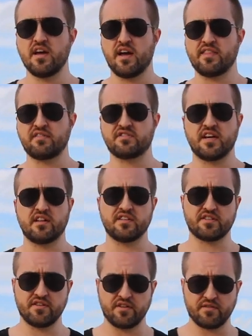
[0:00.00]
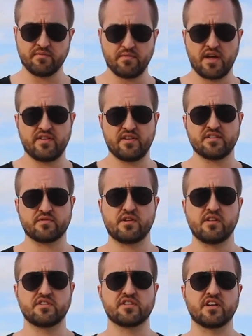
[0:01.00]
and they've said, listen, your method is
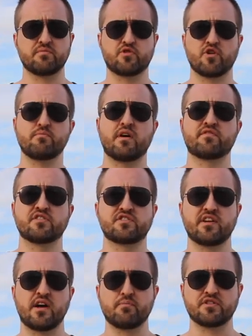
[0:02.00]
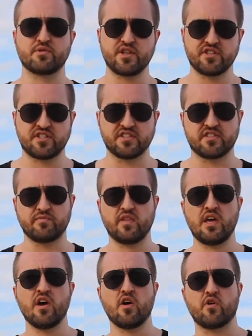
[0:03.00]
really just like Jordan Belfort's straight line persuasion system,
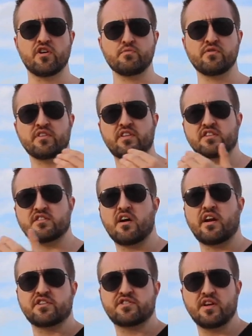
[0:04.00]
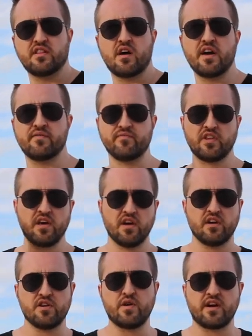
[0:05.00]
where you're moving things along in a straight line,
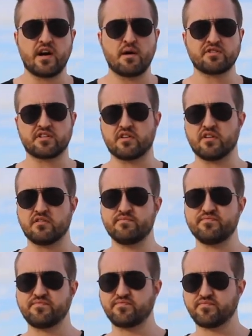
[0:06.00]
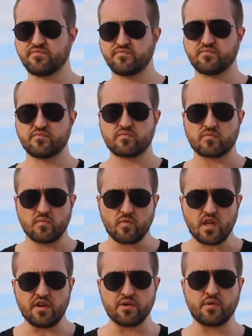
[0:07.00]
you hit an obstacle, you